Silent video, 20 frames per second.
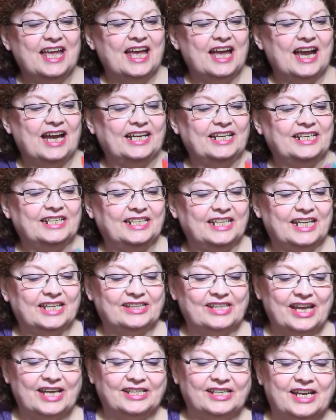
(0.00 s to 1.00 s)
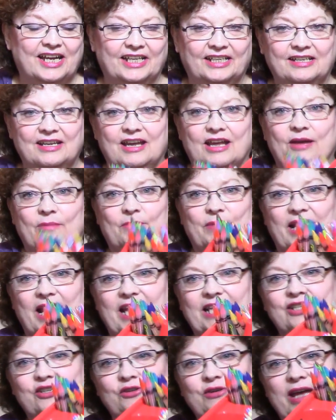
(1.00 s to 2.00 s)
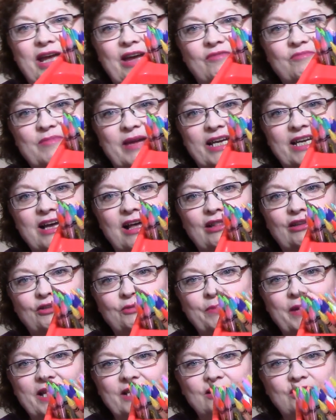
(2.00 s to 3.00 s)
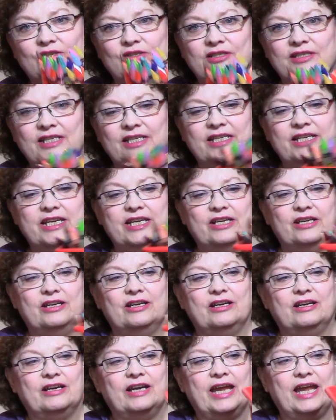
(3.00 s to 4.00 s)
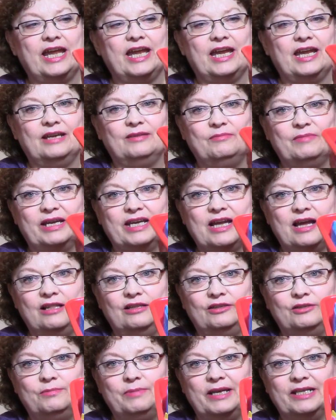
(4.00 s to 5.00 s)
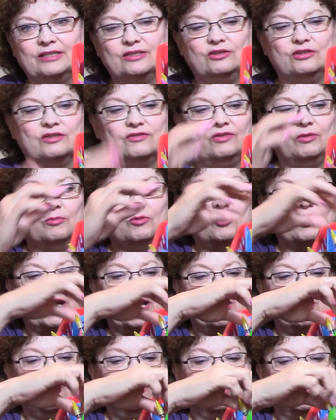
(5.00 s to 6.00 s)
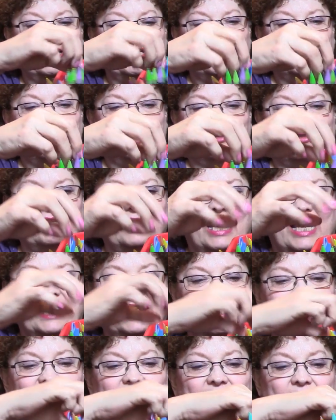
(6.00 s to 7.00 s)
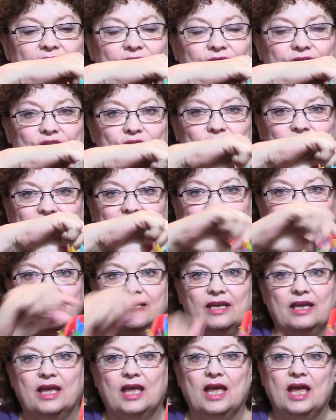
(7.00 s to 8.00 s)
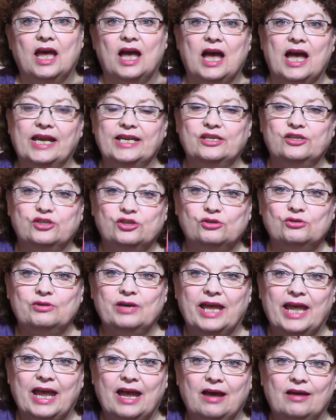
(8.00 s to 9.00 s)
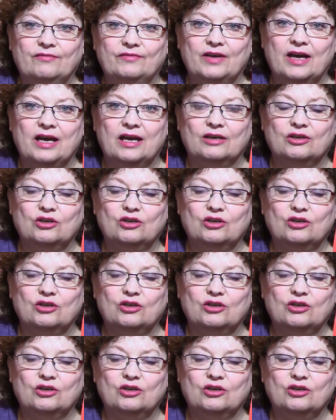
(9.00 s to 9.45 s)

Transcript: I didn't get that done. But I do have my colored pencils in here and my colored pencils from Crayola in here that I love using. I do have a